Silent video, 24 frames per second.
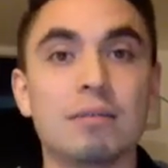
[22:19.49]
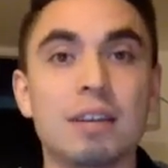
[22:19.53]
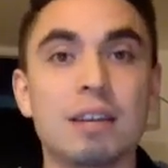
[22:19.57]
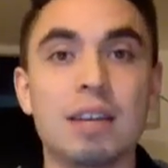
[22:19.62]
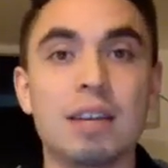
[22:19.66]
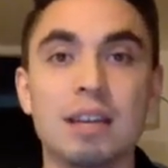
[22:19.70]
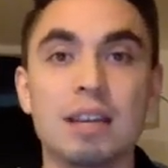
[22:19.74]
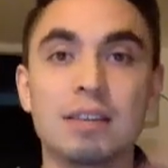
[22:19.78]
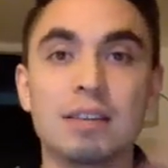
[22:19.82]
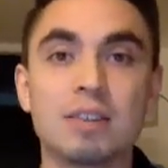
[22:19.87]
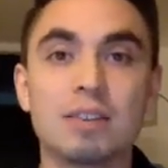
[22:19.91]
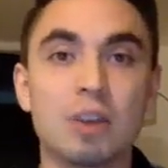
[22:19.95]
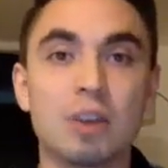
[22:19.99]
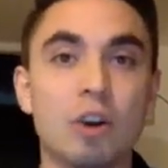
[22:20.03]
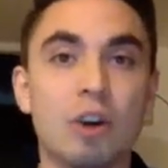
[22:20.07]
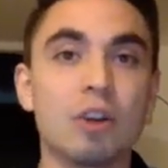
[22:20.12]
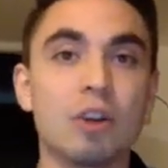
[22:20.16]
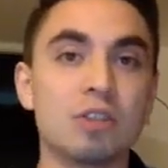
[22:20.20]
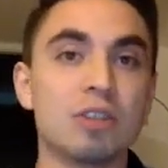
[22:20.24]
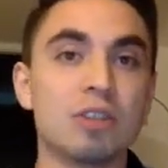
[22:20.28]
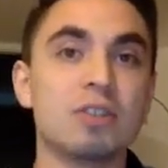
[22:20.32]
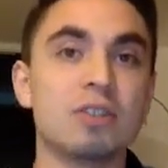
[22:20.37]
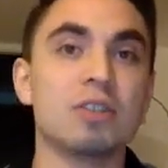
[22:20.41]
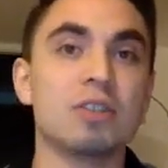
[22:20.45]
It's
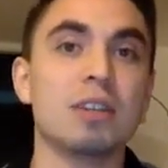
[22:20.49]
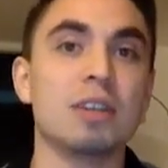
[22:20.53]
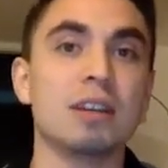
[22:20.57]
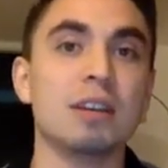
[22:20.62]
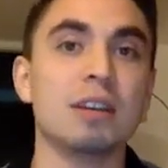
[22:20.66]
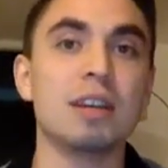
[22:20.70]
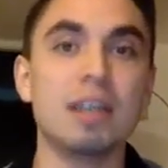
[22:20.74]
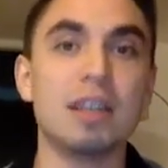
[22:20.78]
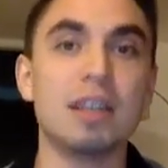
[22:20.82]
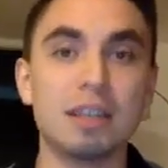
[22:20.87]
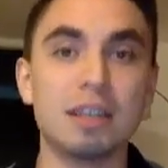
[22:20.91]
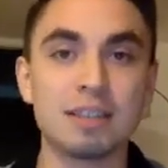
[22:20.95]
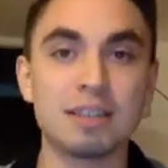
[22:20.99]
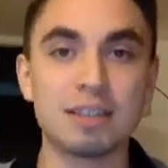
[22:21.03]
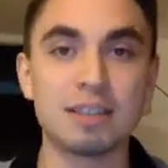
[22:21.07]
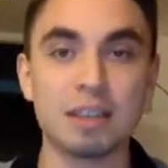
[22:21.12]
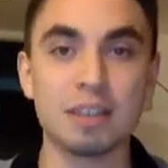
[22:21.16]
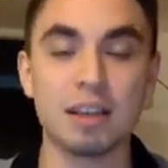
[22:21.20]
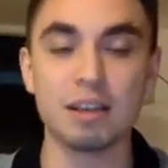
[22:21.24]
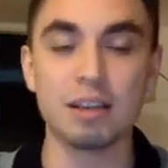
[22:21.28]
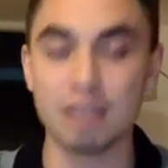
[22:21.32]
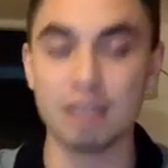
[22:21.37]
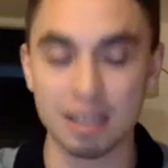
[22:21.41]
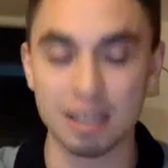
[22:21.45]
urgency.
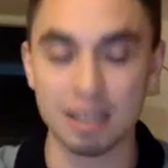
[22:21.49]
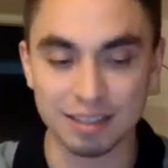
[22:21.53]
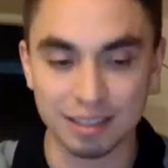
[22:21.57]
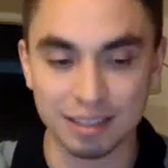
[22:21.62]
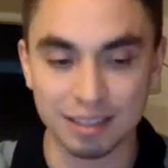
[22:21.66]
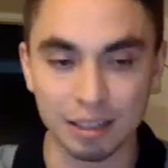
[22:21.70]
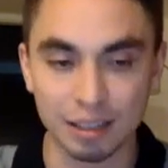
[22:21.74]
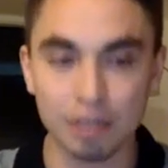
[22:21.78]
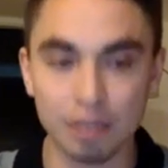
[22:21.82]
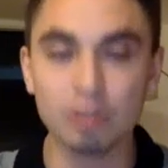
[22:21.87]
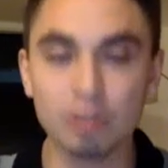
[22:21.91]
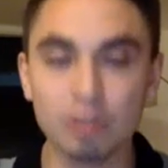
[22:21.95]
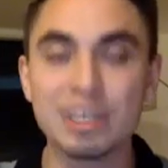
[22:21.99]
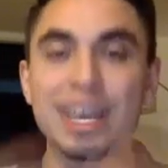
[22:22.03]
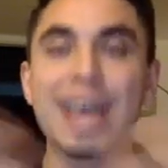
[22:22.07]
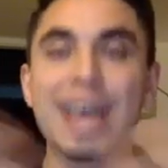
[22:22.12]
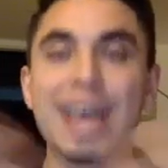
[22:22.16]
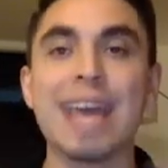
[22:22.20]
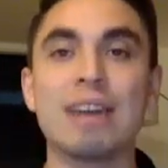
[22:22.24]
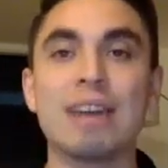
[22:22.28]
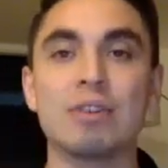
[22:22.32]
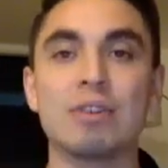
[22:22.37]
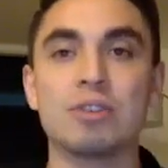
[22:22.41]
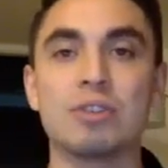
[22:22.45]
It's literally
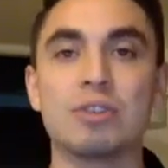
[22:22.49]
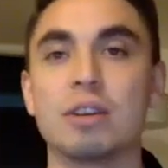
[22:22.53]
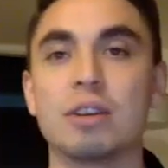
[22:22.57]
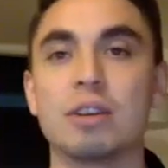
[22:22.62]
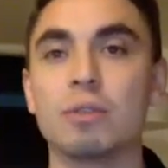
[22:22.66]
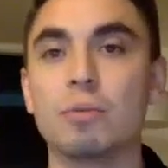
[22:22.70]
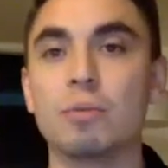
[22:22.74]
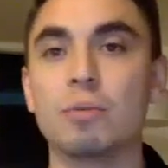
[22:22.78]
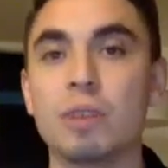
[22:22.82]
energy.